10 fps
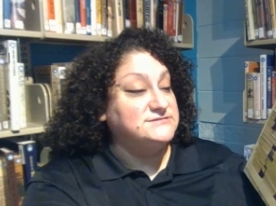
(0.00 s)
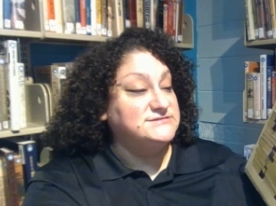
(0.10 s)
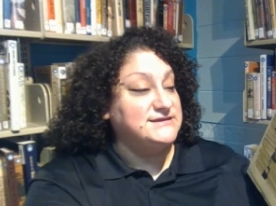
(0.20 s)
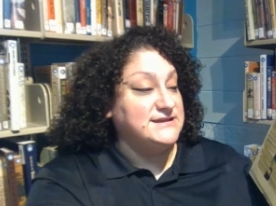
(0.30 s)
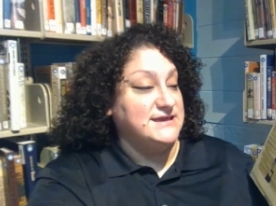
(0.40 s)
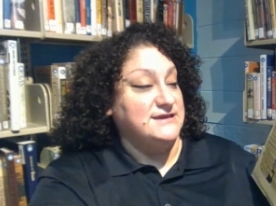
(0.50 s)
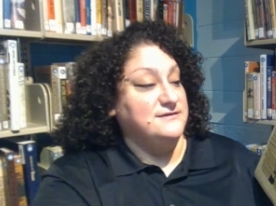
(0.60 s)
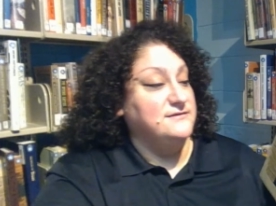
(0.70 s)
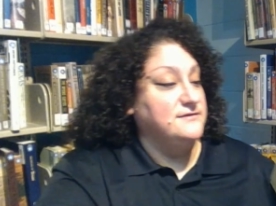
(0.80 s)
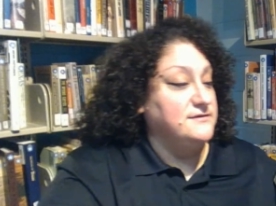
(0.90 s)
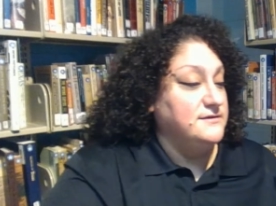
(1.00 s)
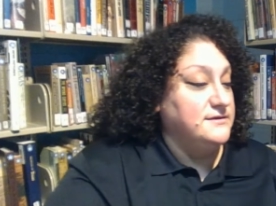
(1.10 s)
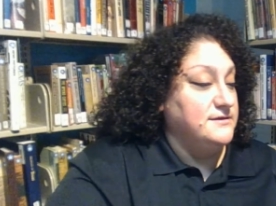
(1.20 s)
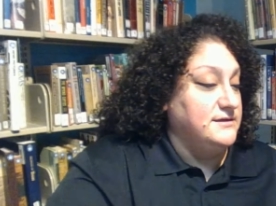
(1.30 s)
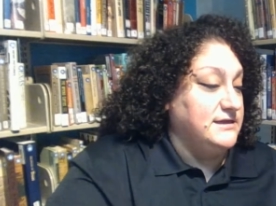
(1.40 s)
study.
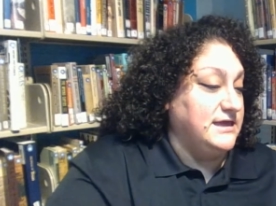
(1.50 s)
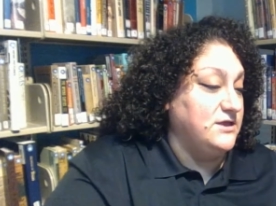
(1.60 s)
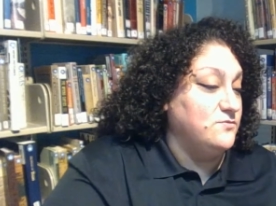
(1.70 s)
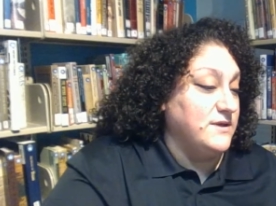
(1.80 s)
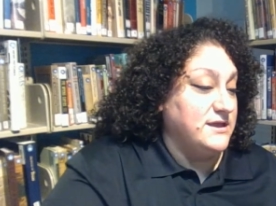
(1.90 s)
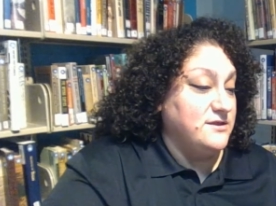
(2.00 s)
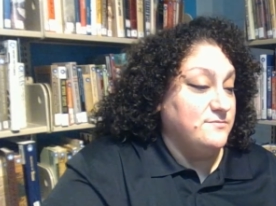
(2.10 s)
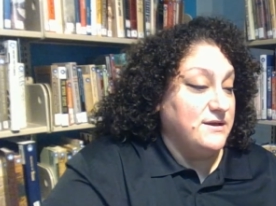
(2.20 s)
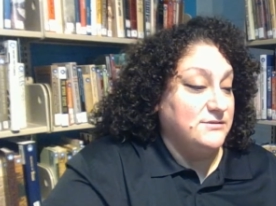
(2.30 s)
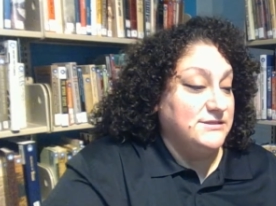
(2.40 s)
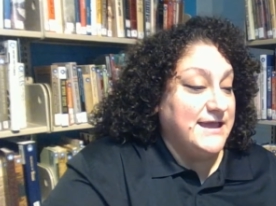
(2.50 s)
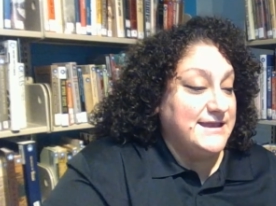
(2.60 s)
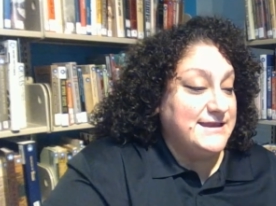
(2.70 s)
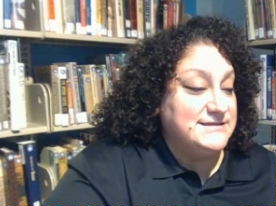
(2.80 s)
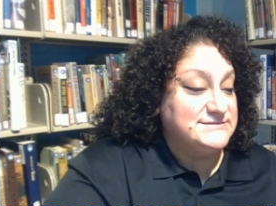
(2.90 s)
He read about light
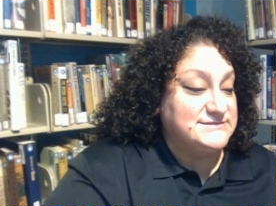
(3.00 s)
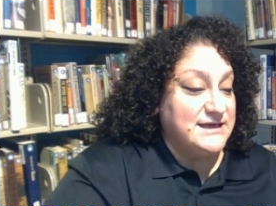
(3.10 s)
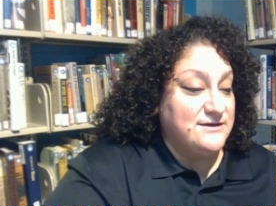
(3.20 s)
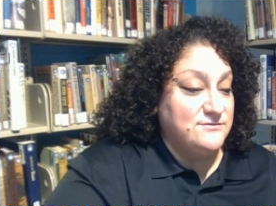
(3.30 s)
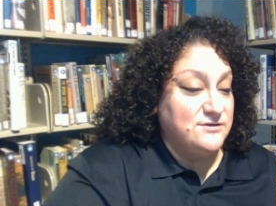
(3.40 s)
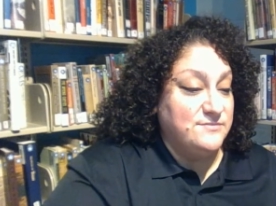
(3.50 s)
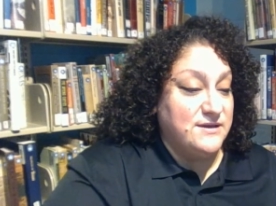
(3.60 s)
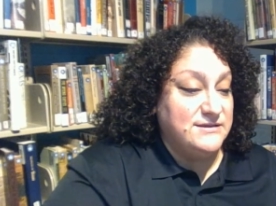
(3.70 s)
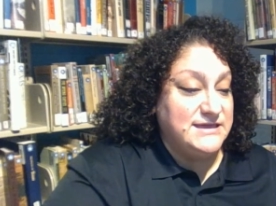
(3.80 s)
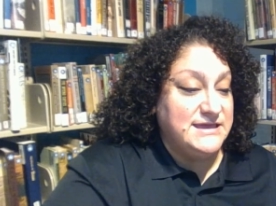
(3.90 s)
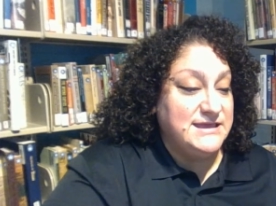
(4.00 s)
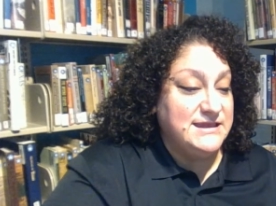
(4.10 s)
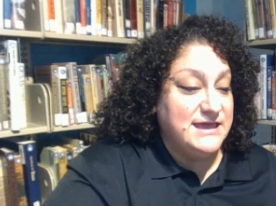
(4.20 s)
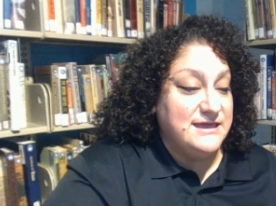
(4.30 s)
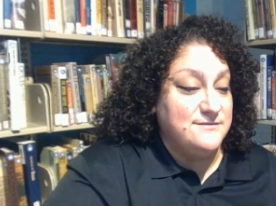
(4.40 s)
and sound, about heat
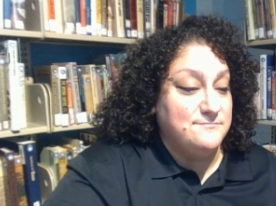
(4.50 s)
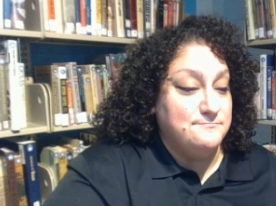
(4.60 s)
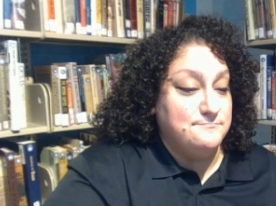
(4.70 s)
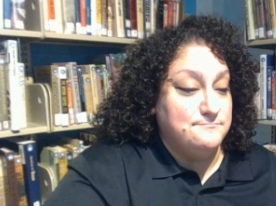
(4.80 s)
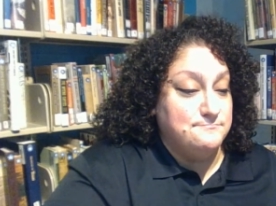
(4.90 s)
and